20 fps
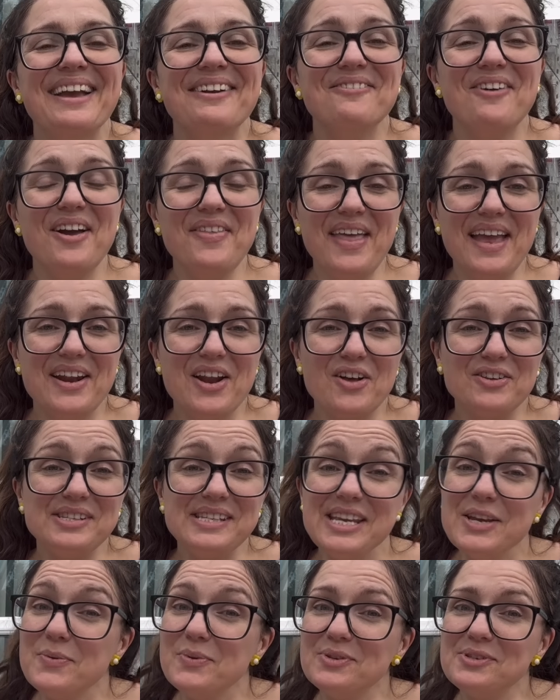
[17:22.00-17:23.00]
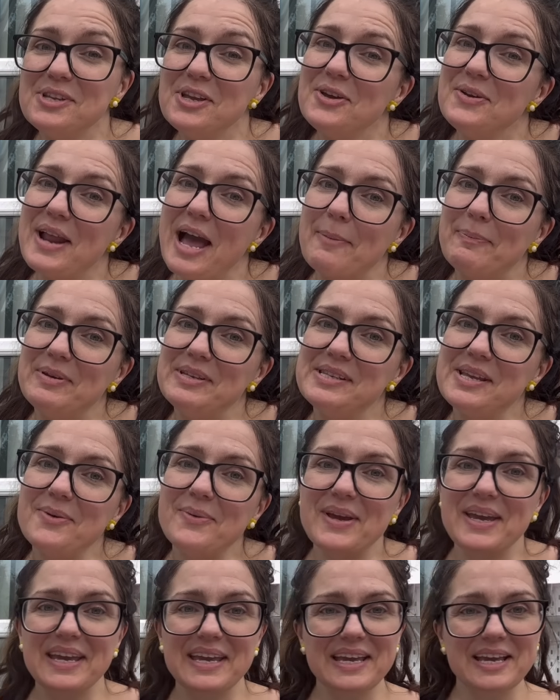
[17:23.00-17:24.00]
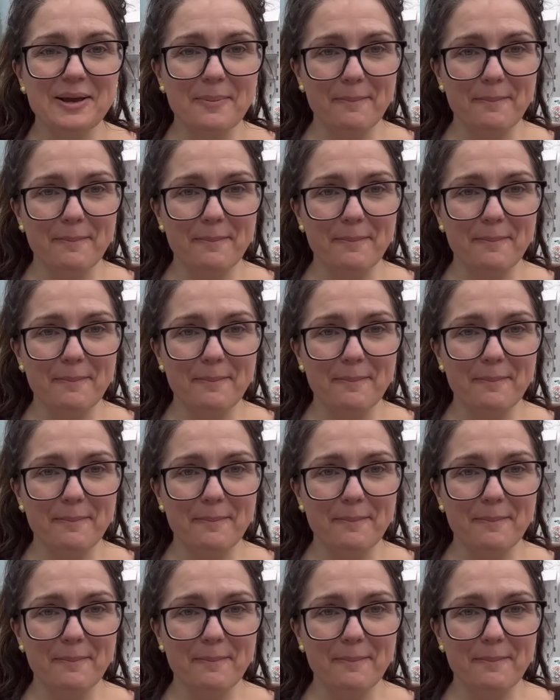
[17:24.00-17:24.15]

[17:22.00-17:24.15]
Right then, I'll see you all soon. Happy sewing.